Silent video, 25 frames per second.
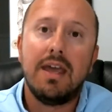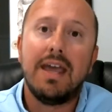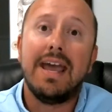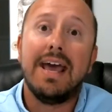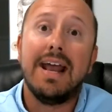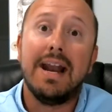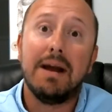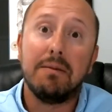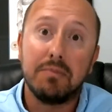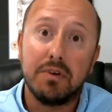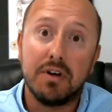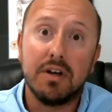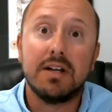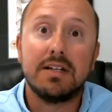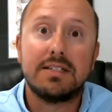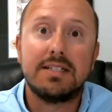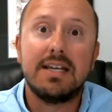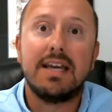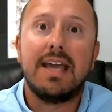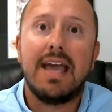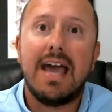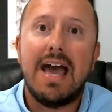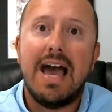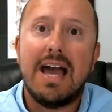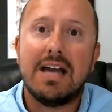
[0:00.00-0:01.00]
and I'm going to
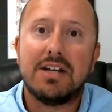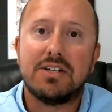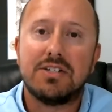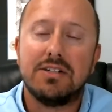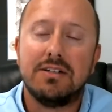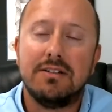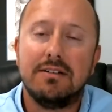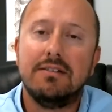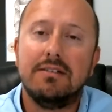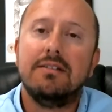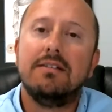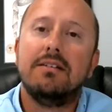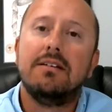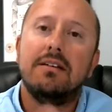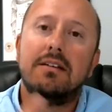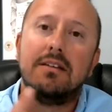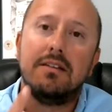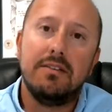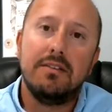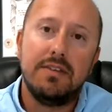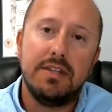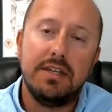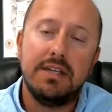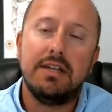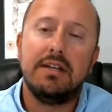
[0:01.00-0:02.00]
take action,
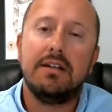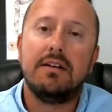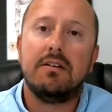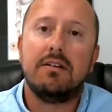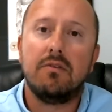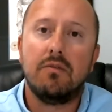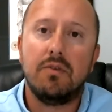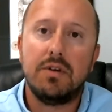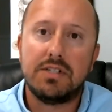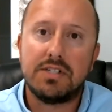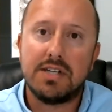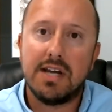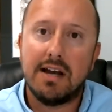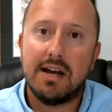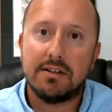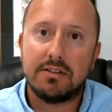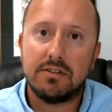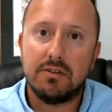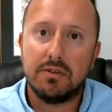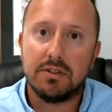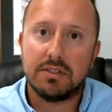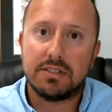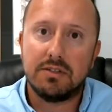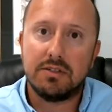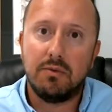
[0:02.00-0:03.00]
then reach out
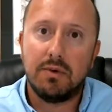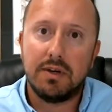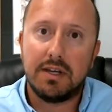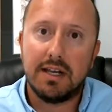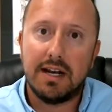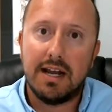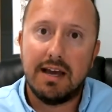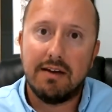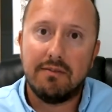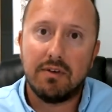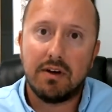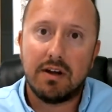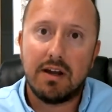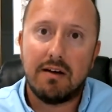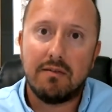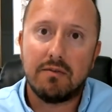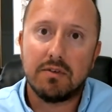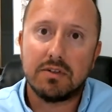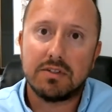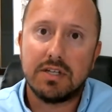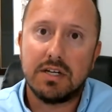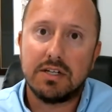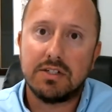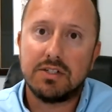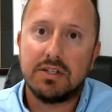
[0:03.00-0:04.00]
to us and we can have a
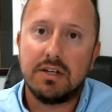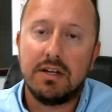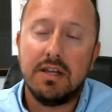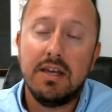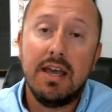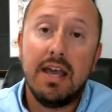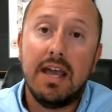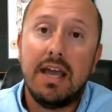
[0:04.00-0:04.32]
conversation.